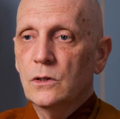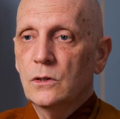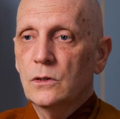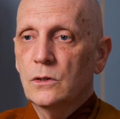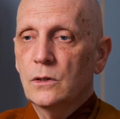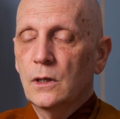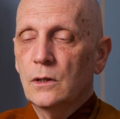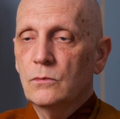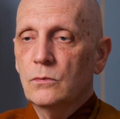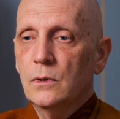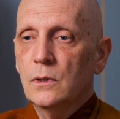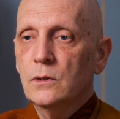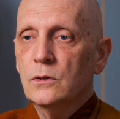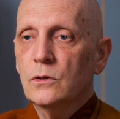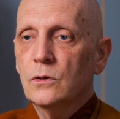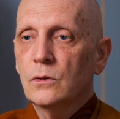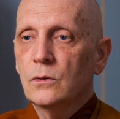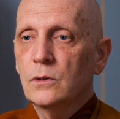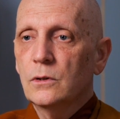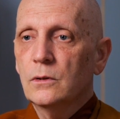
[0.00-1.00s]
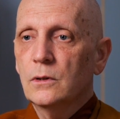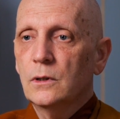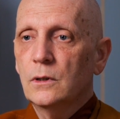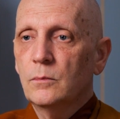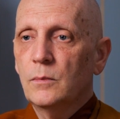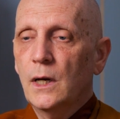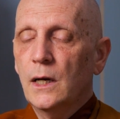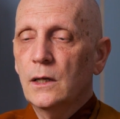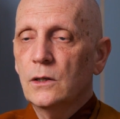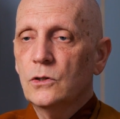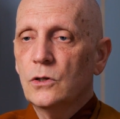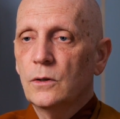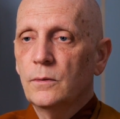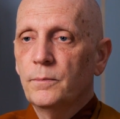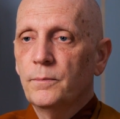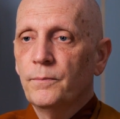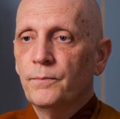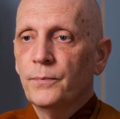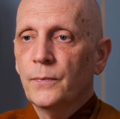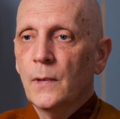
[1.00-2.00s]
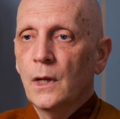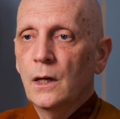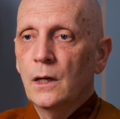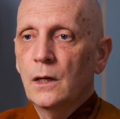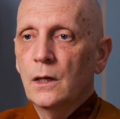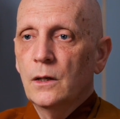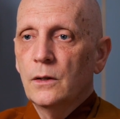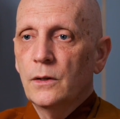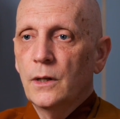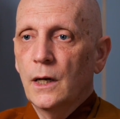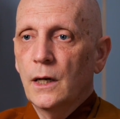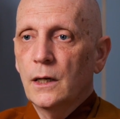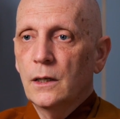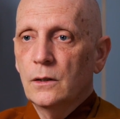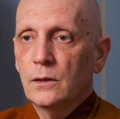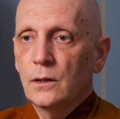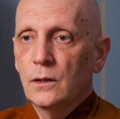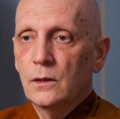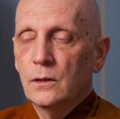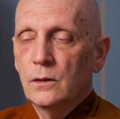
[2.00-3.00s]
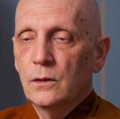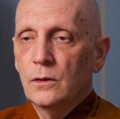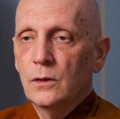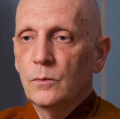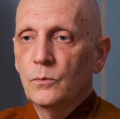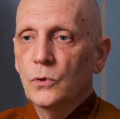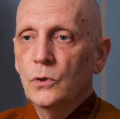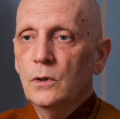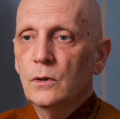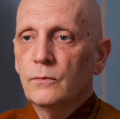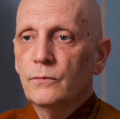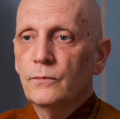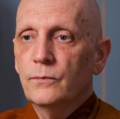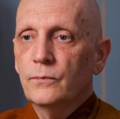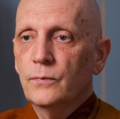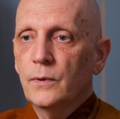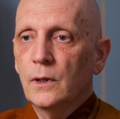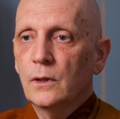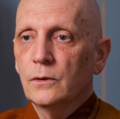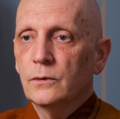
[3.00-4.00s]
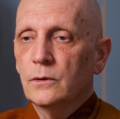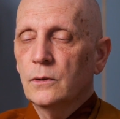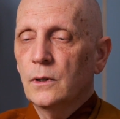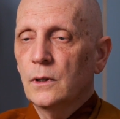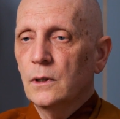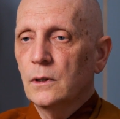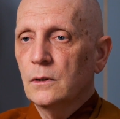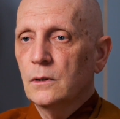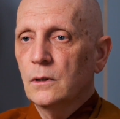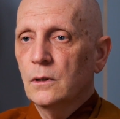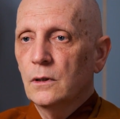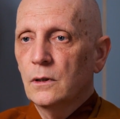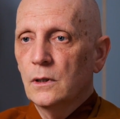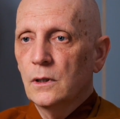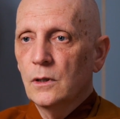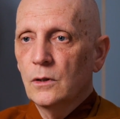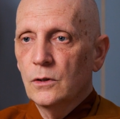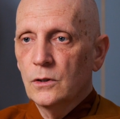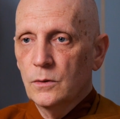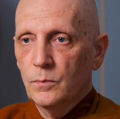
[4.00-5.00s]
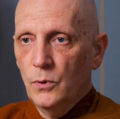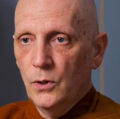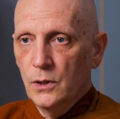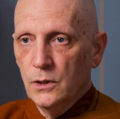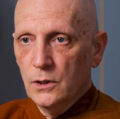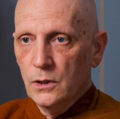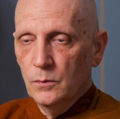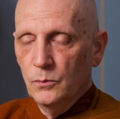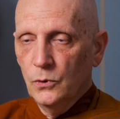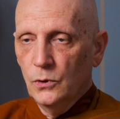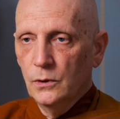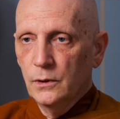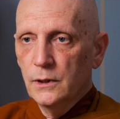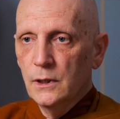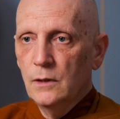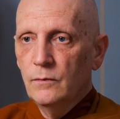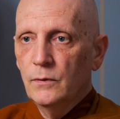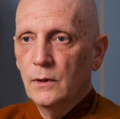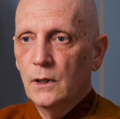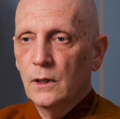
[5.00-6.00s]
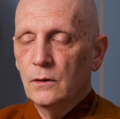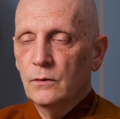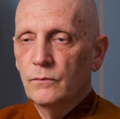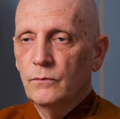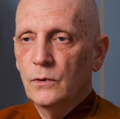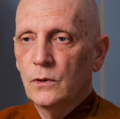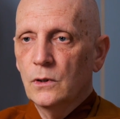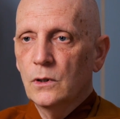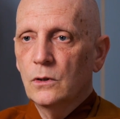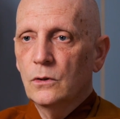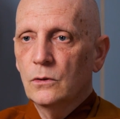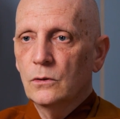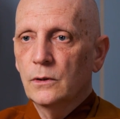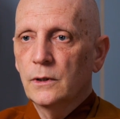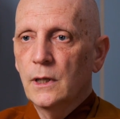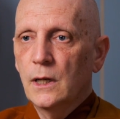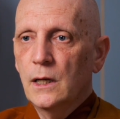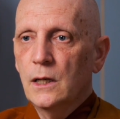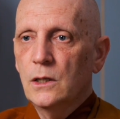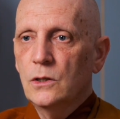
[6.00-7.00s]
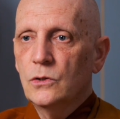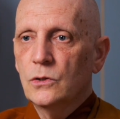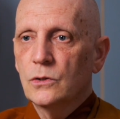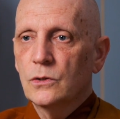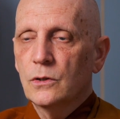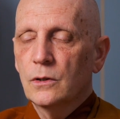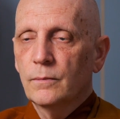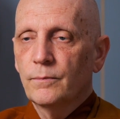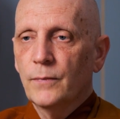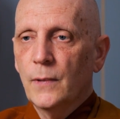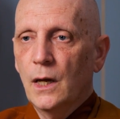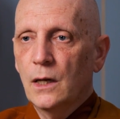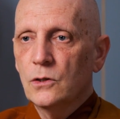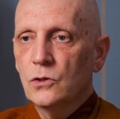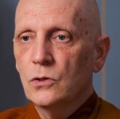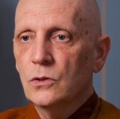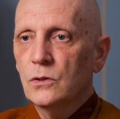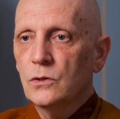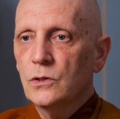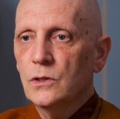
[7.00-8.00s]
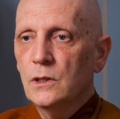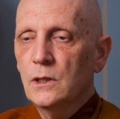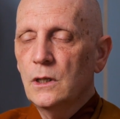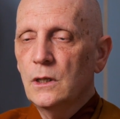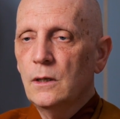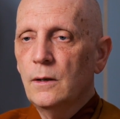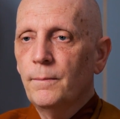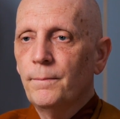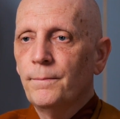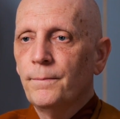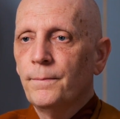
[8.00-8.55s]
etc. So you can imagine that the Buddha felt that it's possible even at very early ages. As you can see,